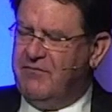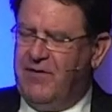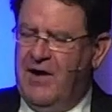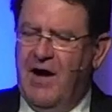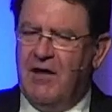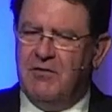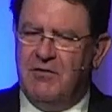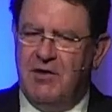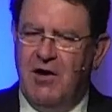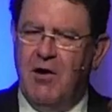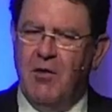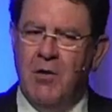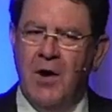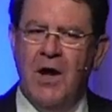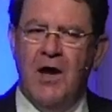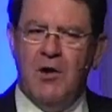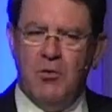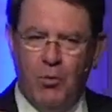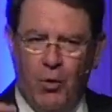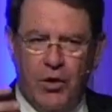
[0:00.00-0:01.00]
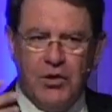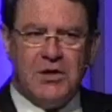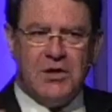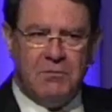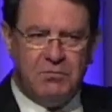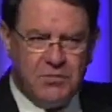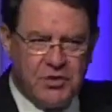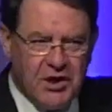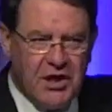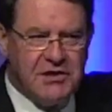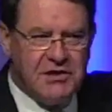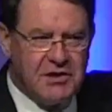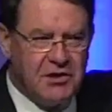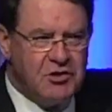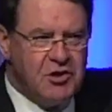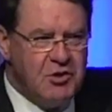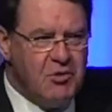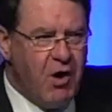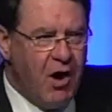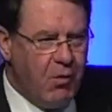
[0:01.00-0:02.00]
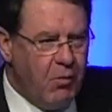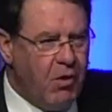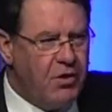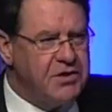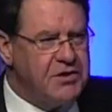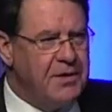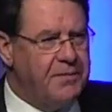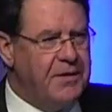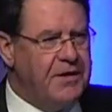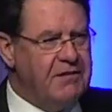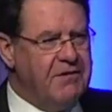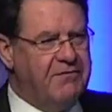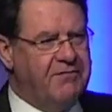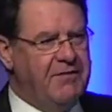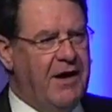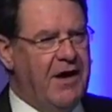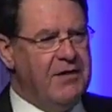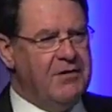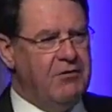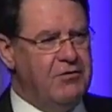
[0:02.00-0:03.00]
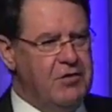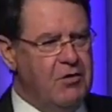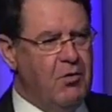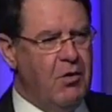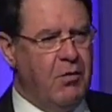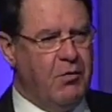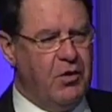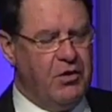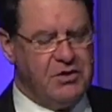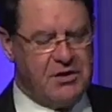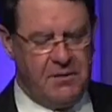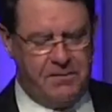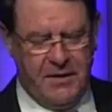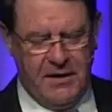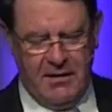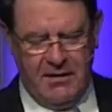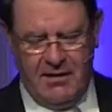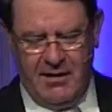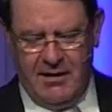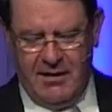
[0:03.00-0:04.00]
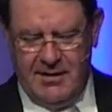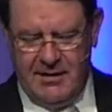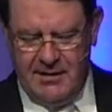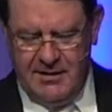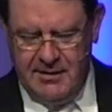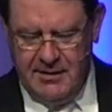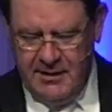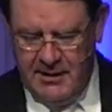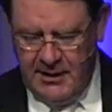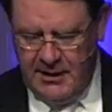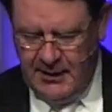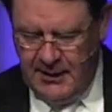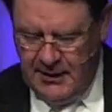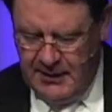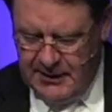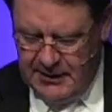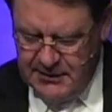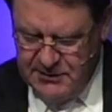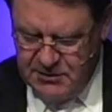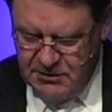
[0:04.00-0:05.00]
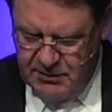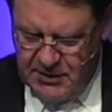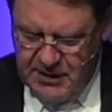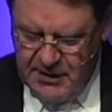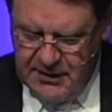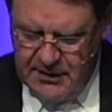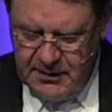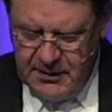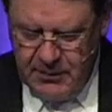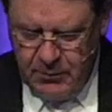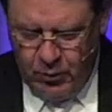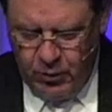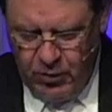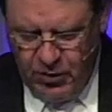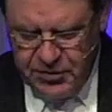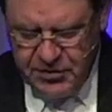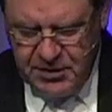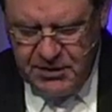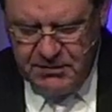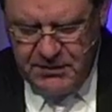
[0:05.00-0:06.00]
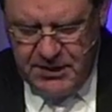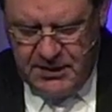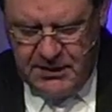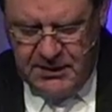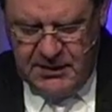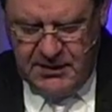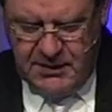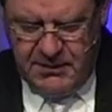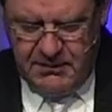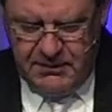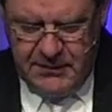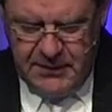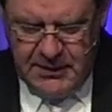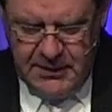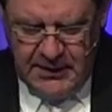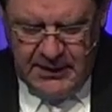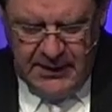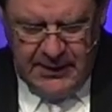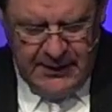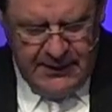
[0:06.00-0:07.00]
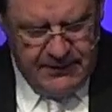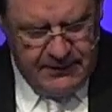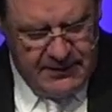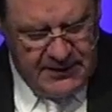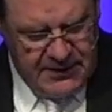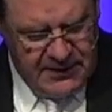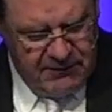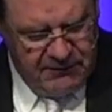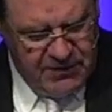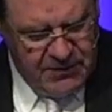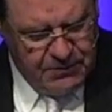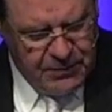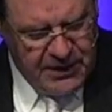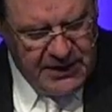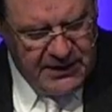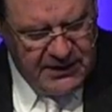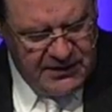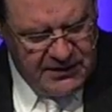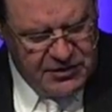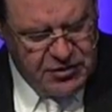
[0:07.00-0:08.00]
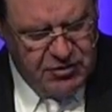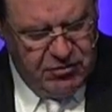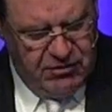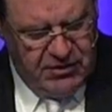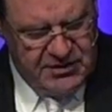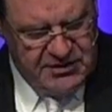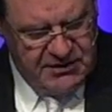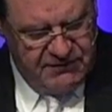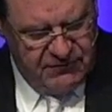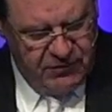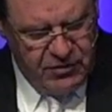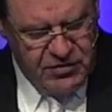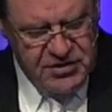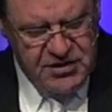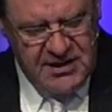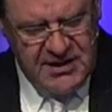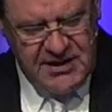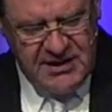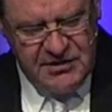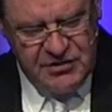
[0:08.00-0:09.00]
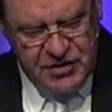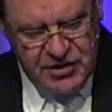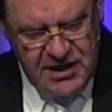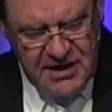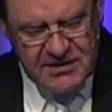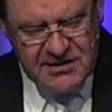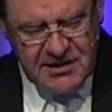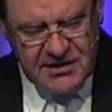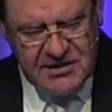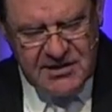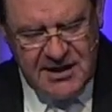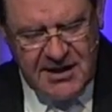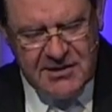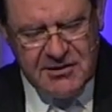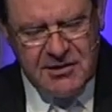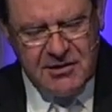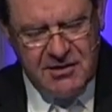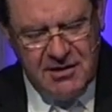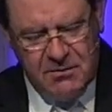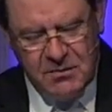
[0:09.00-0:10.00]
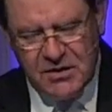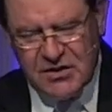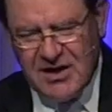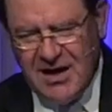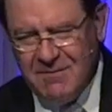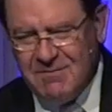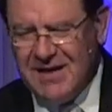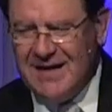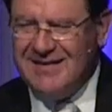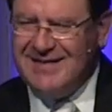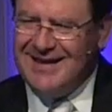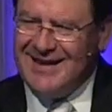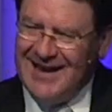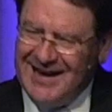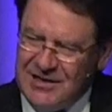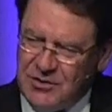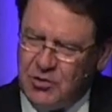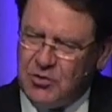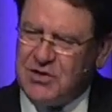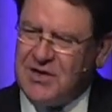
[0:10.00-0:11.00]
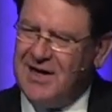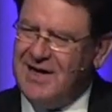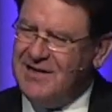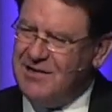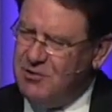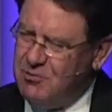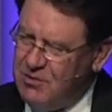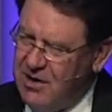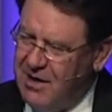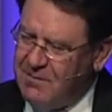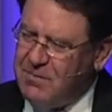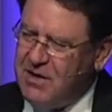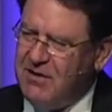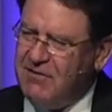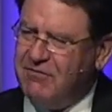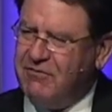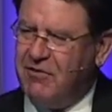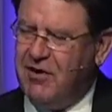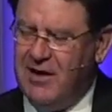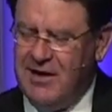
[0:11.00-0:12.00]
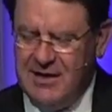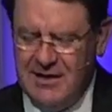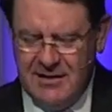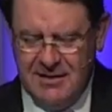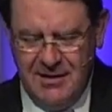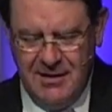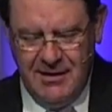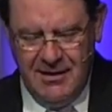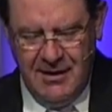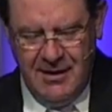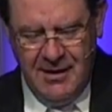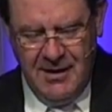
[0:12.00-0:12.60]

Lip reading: Father. No, worship Jesus. You are worshiping the Father. You are worshiping God. And so they worship him. Then a repeated assurance in verse 10. Jesus says to them the same thing the angel said, do not be afraid,